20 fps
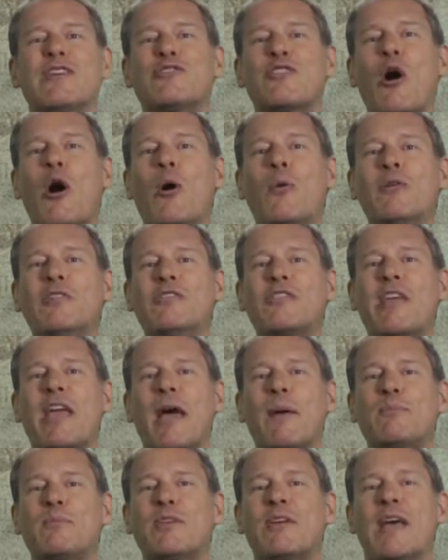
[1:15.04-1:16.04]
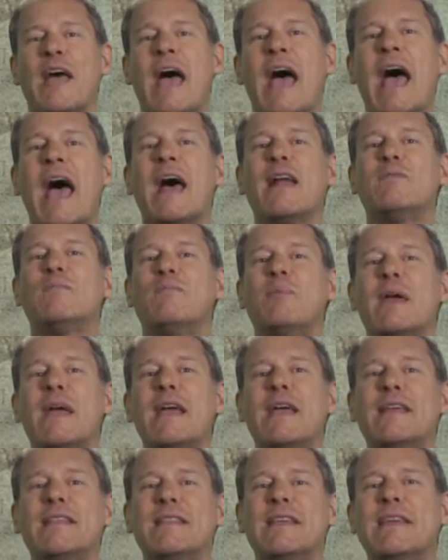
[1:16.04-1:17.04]
has always kept at
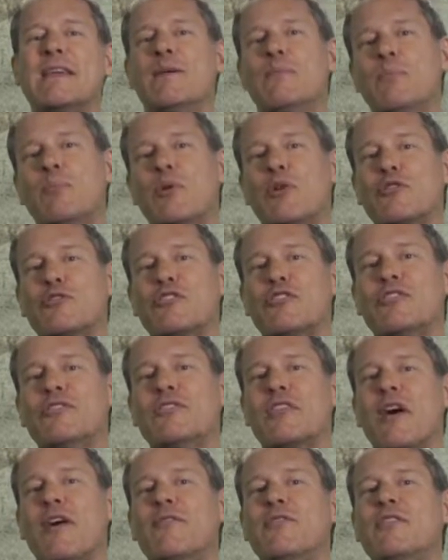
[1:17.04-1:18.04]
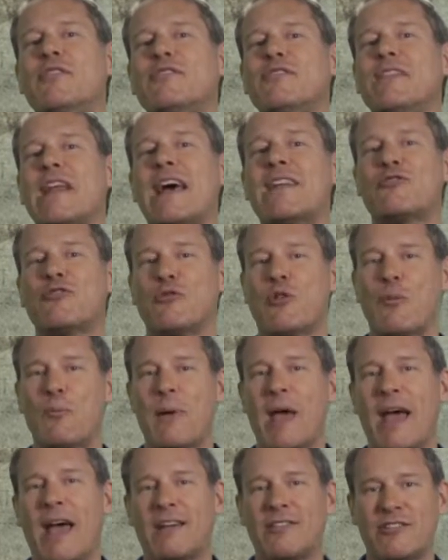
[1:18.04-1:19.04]
bay the impulses of his natural
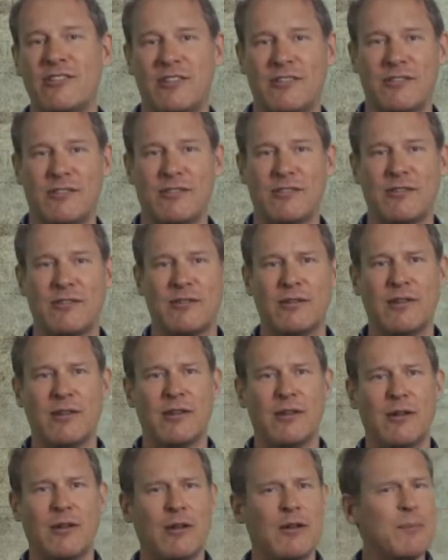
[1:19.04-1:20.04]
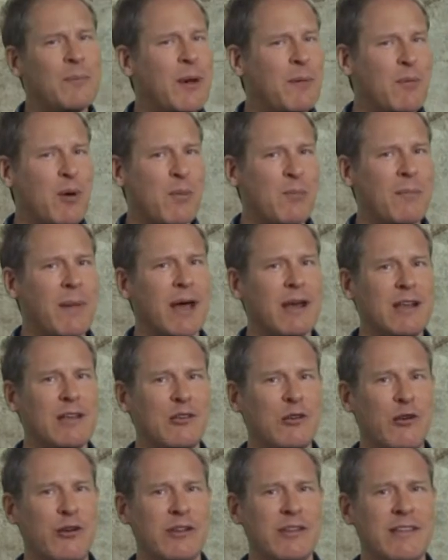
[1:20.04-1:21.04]
passions. Remember
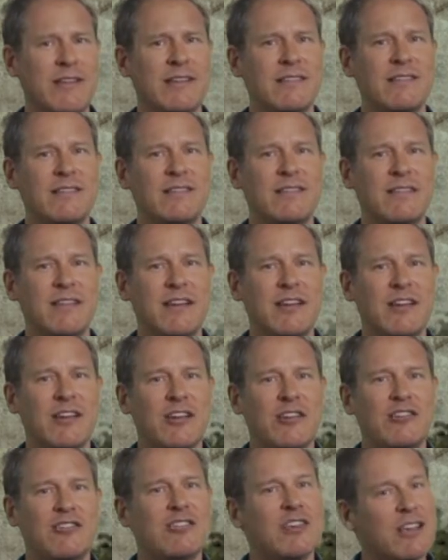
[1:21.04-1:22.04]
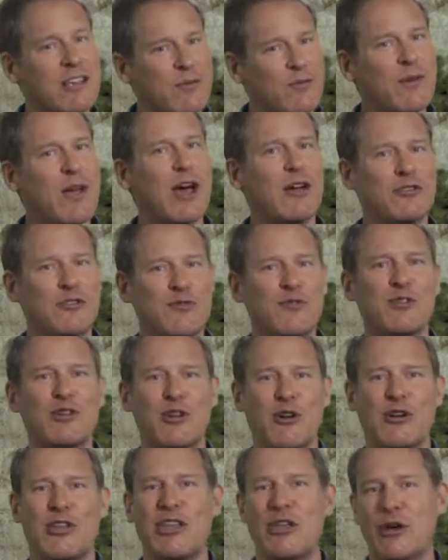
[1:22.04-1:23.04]
Maritornes? She can vouch for
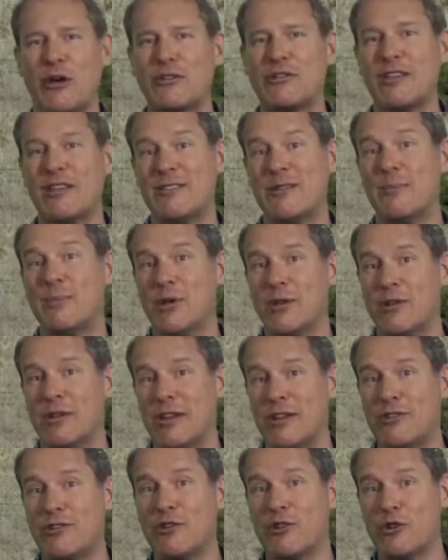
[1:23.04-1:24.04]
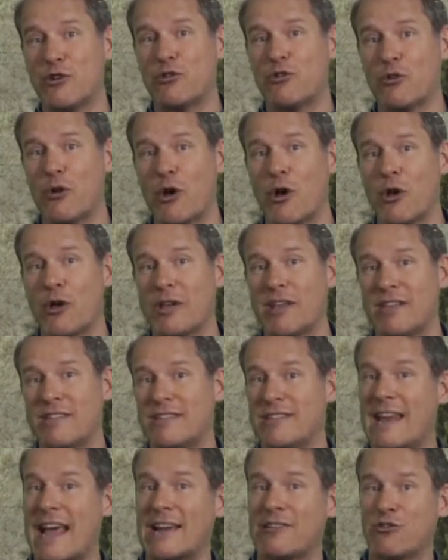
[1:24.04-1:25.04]
Don Quixote's ability to control
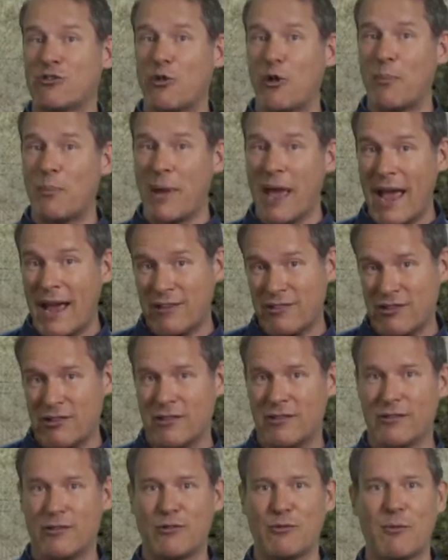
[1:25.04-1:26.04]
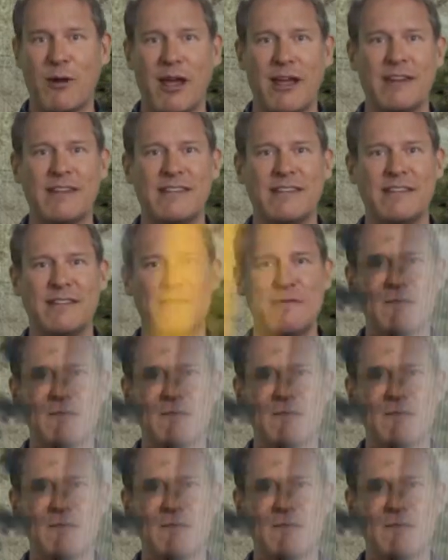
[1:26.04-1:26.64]
his natural passions, right?